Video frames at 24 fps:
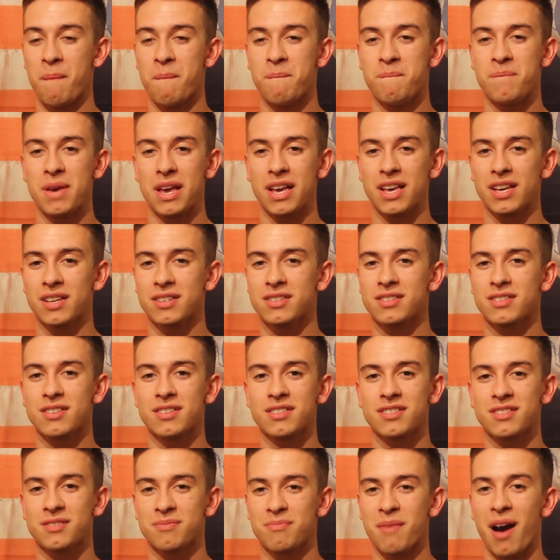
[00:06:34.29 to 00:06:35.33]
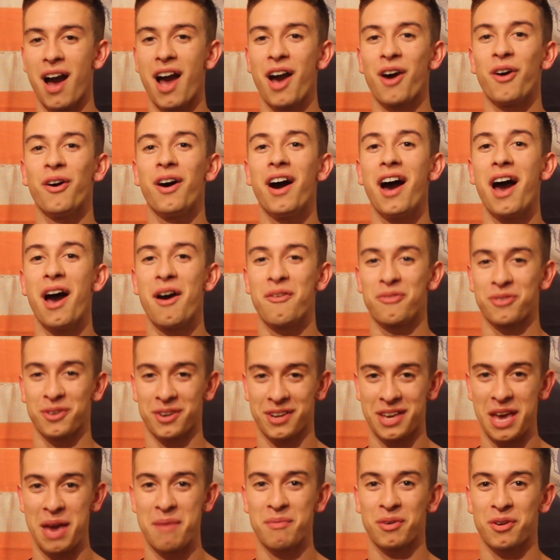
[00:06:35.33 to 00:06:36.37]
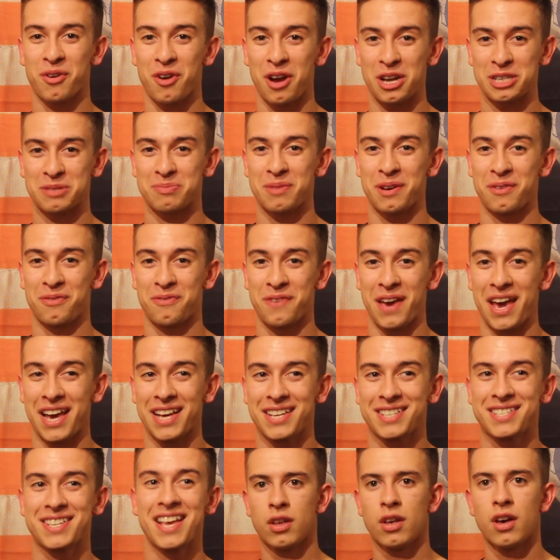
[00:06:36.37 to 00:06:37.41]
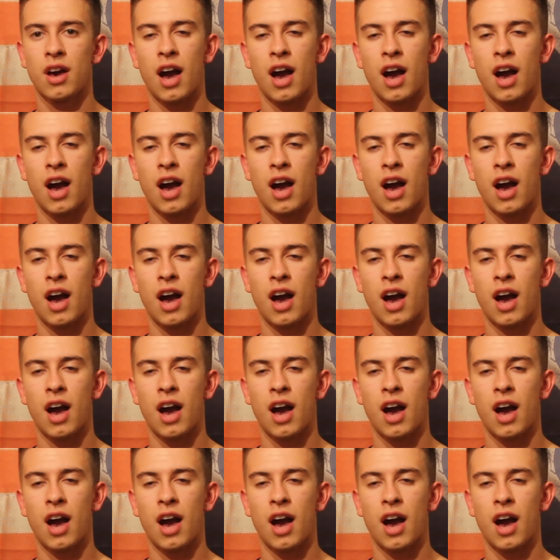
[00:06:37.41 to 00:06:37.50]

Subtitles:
biggest smile ever came across my face.